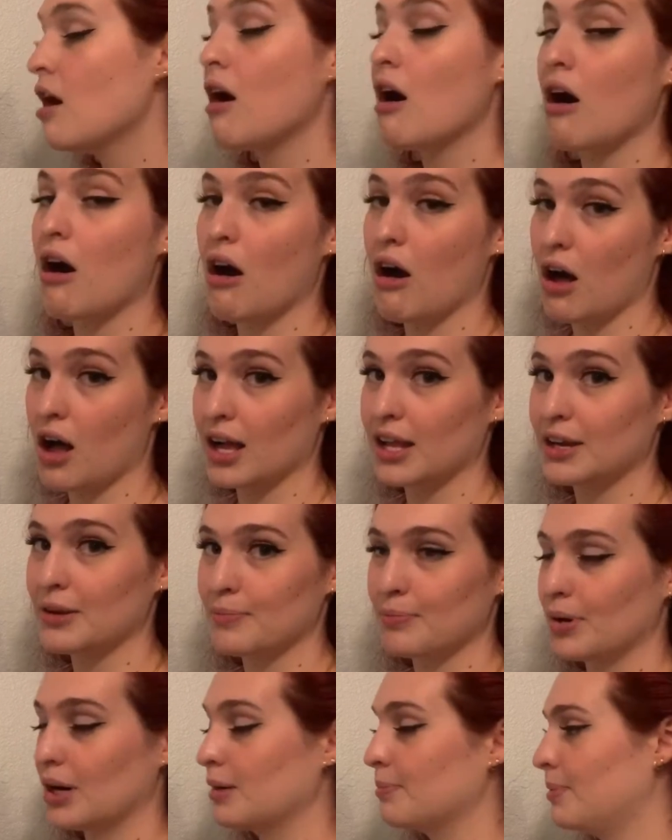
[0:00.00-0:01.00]
on
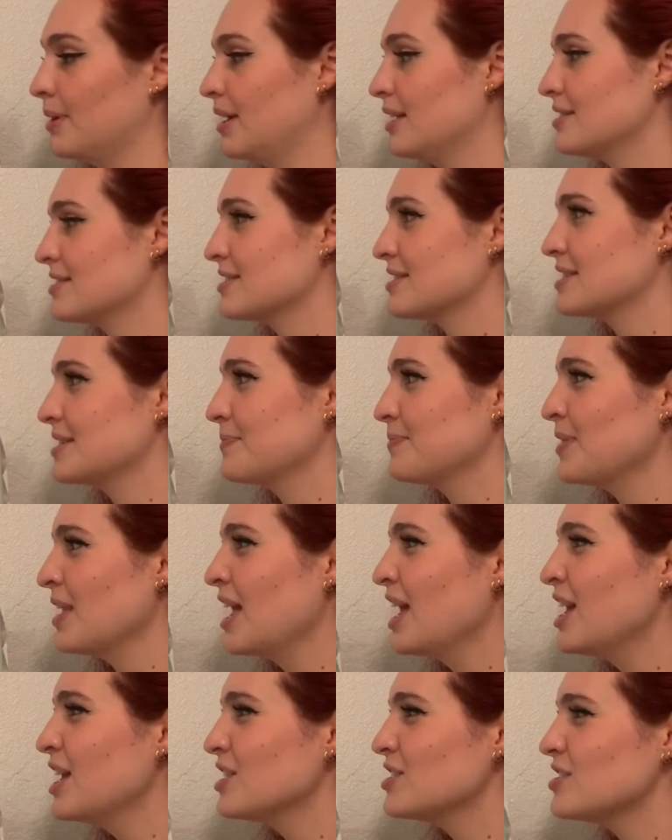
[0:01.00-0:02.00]
purpose.
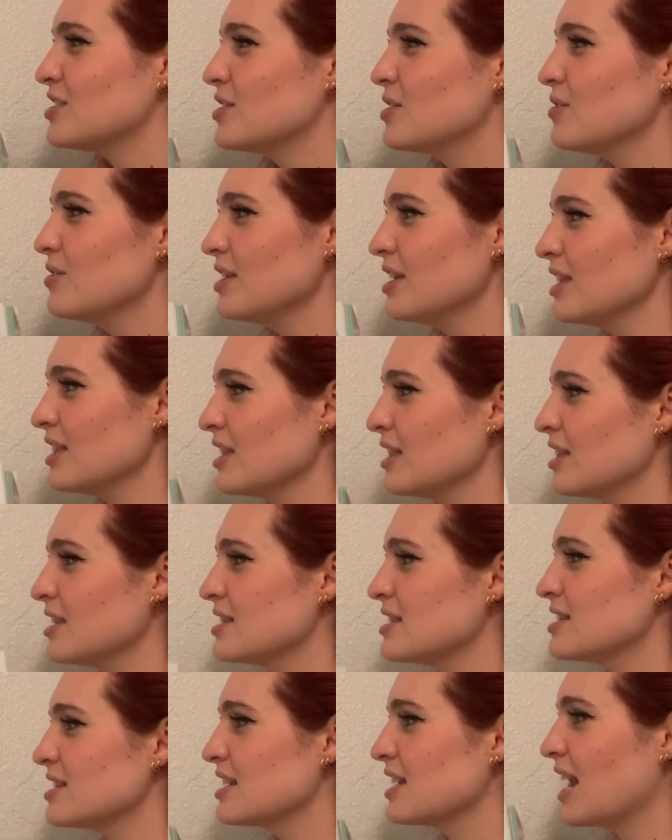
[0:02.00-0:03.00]
Do you think that this
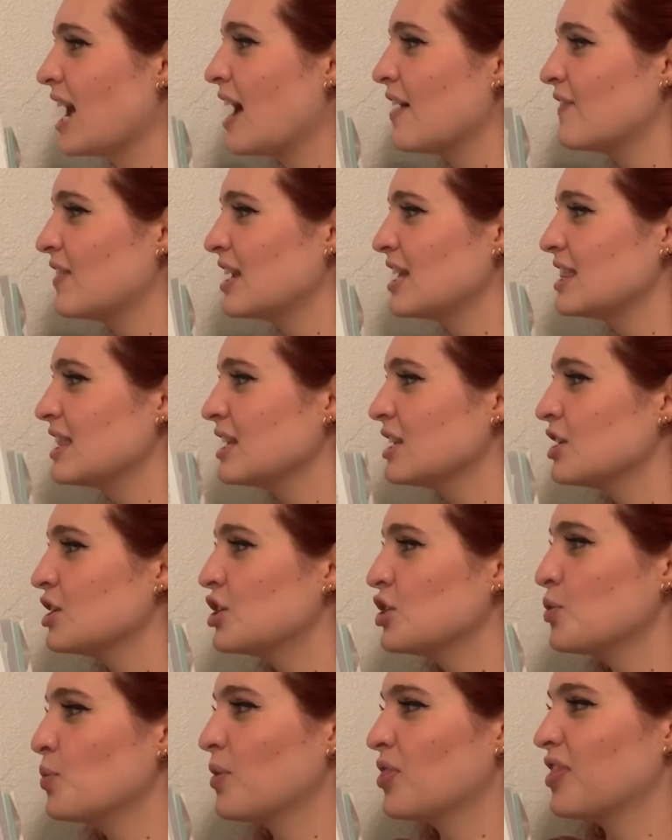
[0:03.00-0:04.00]
is going to have anything to
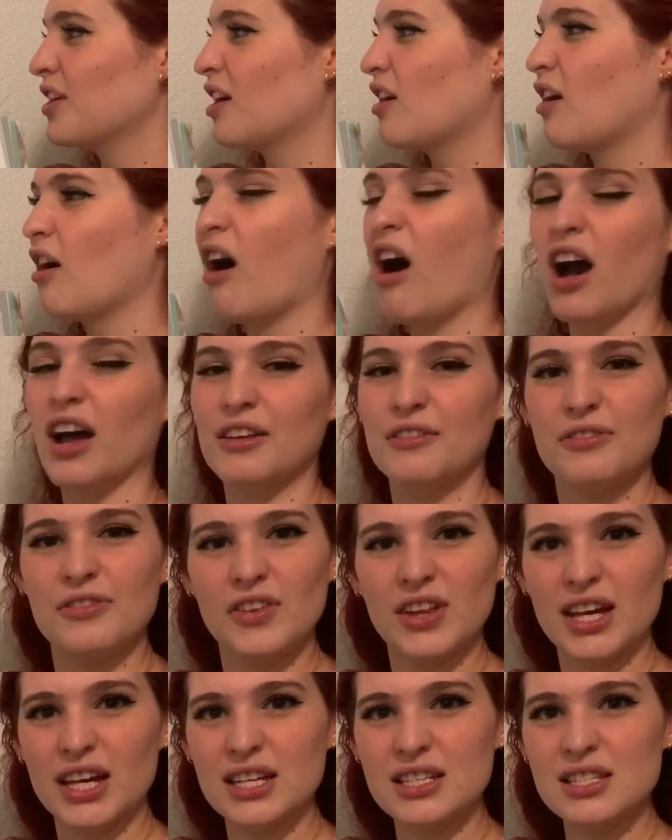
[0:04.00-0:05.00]
do with the
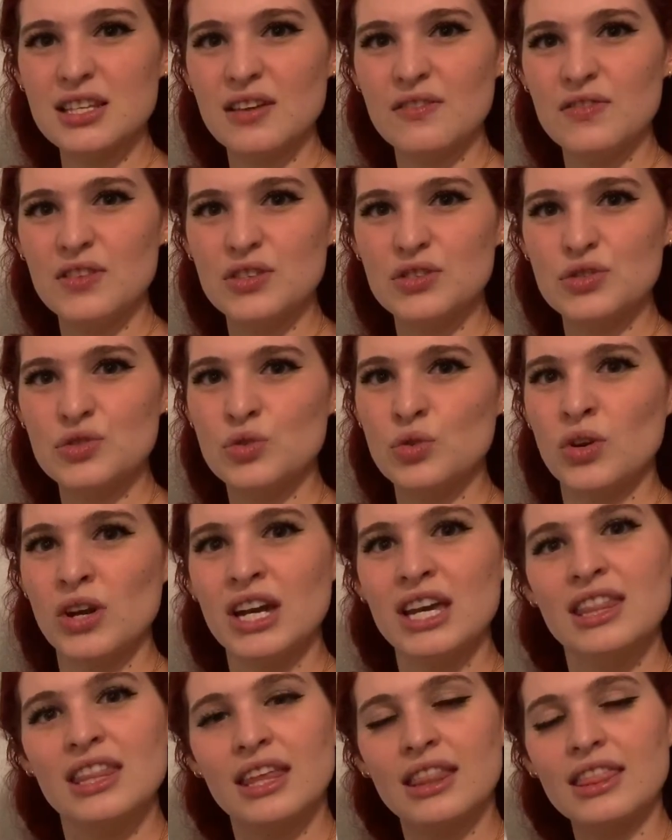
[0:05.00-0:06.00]
conflict of the
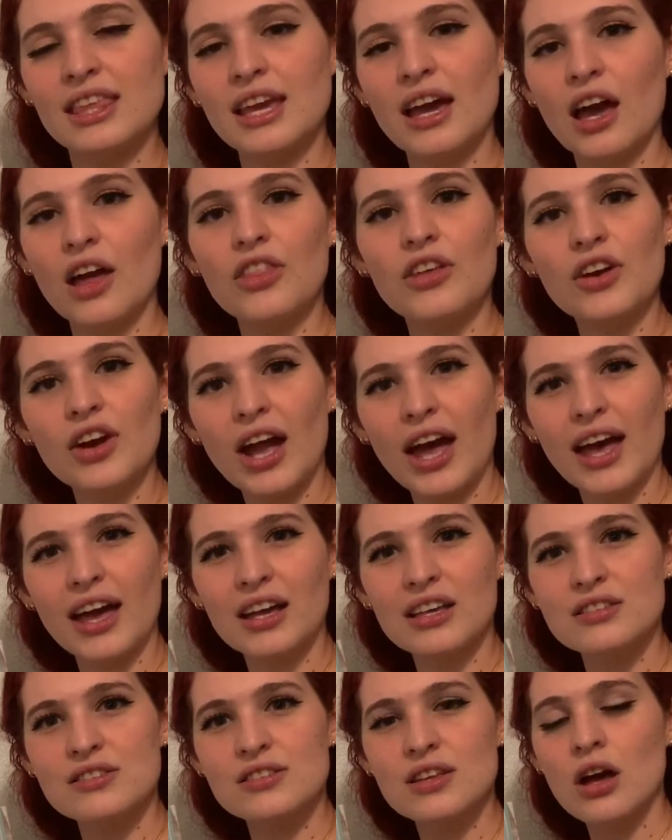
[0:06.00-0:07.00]
story, that the other
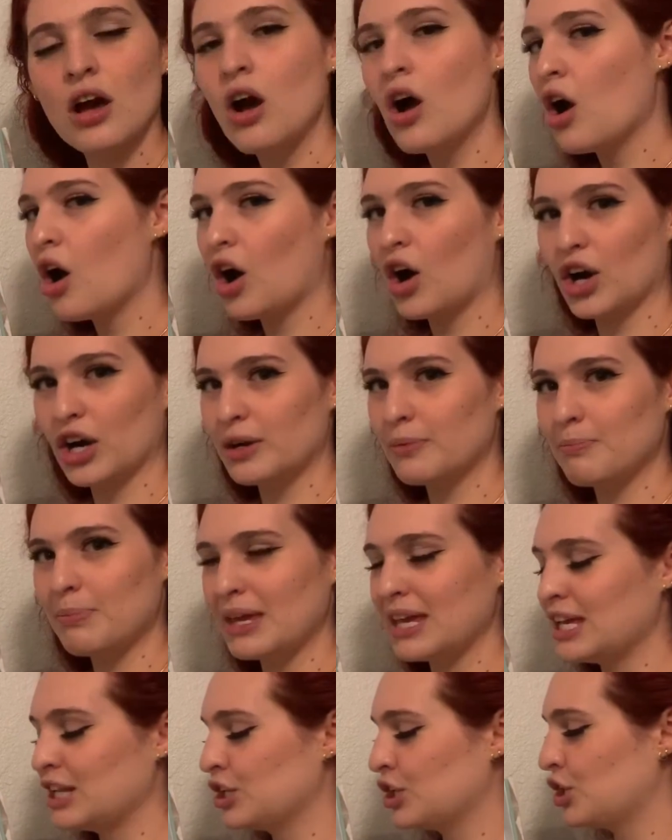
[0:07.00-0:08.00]
eggs aren't
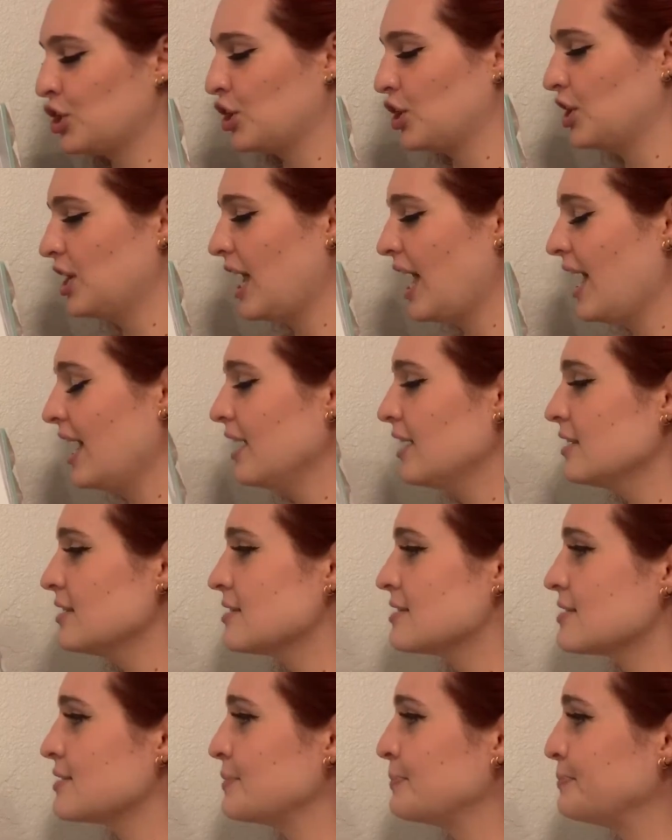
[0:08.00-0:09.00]
being good
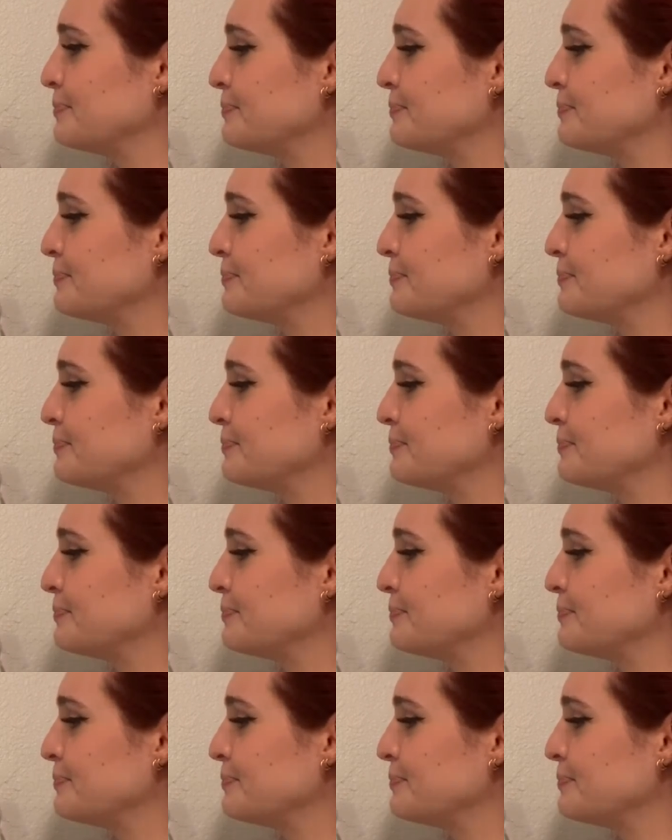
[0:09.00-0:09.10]
eggs?